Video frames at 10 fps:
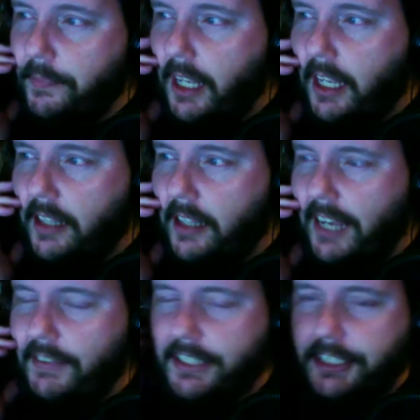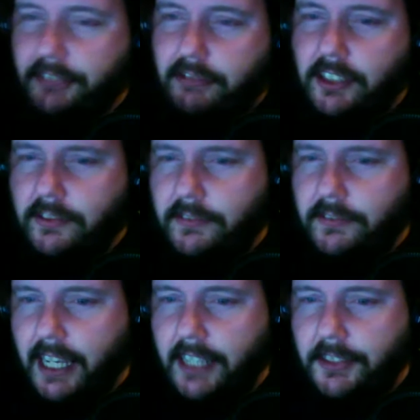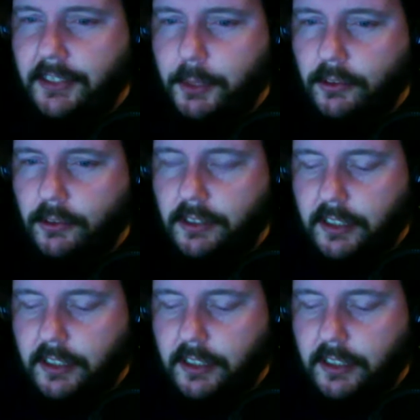and they have a decent range of cans and bottles and stuff,